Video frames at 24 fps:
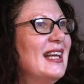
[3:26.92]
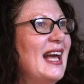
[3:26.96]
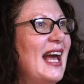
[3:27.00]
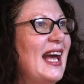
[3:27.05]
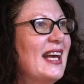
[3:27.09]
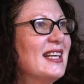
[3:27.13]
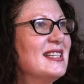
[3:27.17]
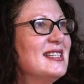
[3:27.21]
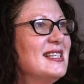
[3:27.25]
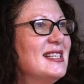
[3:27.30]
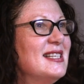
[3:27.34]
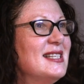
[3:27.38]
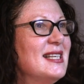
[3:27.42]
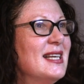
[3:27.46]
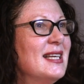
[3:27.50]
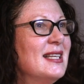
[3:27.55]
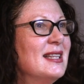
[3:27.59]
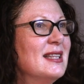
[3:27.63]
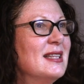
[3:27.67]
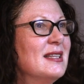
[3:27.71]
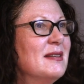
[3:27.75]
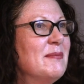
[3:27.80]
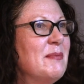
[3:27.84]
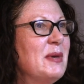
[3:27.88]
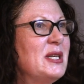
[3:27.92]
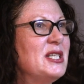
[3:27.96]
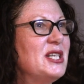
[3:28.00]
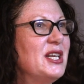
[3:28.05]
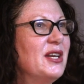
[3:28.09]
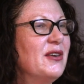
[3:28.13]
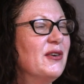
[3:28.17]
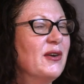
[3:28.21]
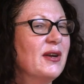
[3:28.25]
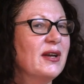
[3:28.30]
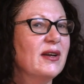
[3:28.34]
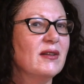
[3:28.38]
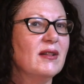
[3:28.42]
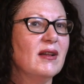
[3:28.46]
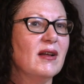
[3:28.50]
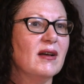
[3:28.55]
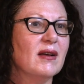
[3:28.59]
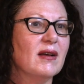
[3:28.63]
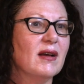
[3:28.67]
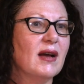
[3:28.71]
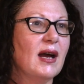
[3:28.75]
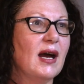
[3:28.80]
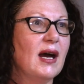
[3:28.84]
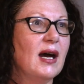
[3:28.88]
accessing the material,
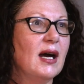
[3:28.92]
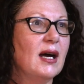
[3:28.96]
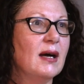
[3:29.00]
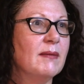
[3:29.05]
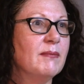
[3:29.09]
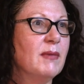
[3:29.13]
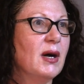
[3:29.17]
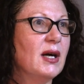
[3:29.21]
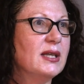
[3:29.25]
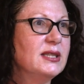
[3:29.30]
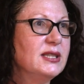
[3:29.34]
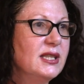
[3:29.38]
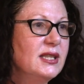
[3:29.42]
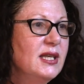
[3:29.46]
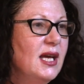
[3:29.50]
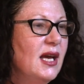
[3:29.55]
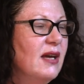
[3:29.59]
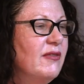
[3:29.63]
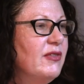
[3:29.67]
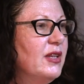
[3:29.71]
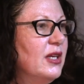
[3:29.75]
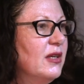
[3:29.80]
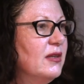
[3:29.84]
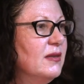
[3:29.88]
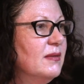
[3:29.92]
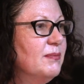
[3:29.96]
I did have